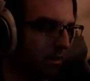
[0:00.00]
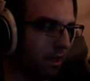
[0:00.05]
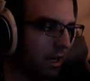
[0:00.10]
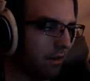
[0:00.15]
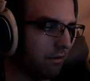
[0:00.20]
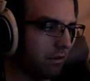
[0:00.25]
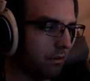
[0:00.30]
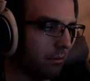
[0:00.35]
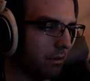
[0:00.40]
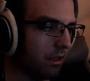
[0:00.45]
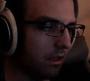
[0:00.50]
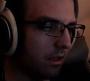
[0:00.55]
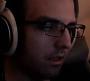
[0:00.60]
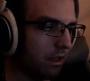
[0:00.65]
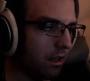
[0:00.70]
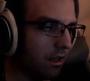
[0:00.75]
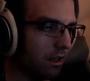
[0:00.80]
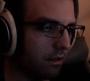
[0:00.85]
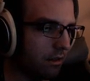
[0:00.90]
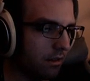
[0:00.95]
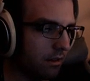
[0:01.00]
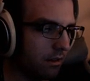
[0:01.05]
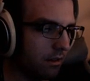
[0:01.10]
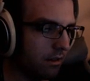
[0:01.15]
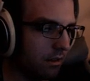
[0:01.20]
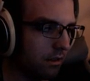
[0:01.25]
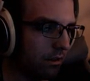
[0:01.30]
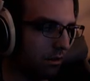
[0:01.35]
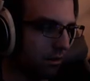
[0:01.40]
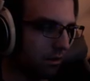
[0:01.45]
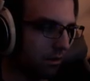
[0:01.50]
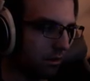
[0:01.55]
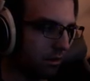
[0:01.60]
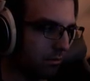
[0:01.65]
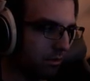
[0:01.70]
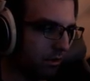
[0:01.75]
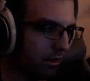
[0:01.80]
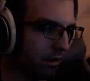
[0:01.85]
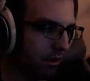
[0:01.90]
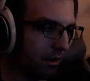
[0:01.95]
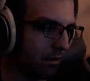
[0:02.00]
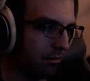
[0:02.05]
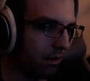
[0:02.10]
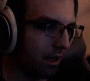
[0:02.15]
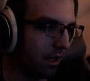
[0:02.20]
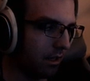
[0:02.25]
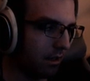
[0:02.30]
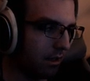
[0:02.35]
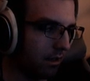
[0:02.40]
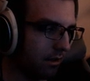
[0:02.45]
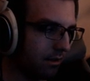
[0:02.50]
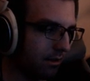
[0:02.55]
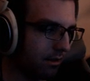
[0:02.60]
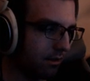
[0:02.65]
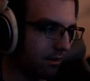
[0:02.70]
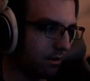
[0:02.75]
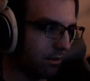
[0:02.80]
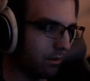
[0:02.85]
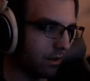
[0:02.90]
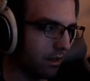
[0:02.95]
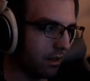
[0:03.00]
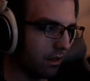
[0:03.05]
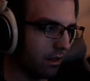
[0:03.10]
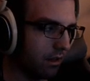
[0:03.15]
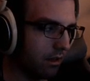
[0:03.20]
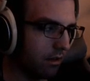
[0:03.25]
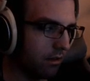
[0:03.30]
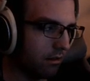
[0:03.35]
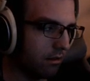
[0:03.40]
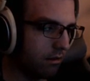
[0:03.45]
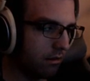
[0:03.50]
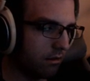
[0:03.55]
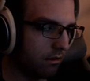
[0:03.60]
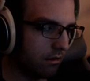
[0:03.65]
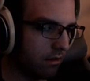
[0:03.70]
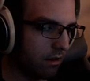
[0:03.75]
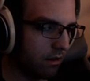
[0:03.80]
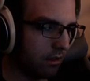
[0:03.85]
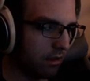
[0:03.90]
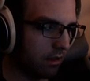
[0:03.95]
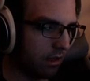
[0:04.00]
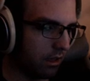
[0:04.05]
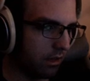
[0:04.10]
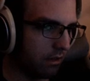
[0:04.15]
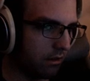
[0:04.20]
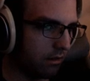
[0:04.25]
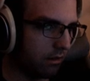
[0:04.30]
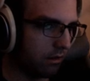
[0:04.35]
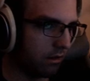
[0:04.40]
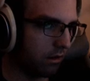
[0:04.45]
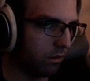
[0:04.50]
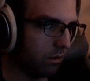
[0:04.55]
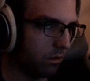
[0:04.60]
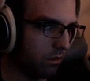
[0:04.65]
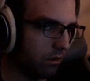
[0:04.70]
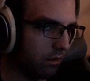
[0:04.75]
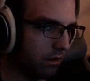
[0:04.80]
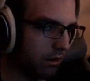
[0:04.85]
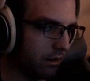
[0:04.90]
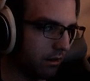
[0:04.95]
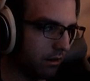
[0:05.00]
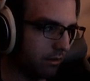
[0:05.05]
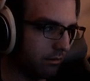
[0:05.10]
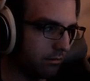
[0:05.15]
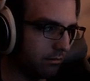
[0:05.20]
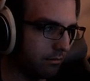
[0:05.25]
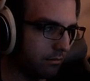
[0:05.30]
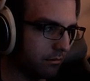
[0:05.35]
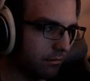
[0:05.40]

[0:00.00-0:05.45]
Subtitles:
they have to make a conscious decision to put them that distance away, and I think it's a cool thing.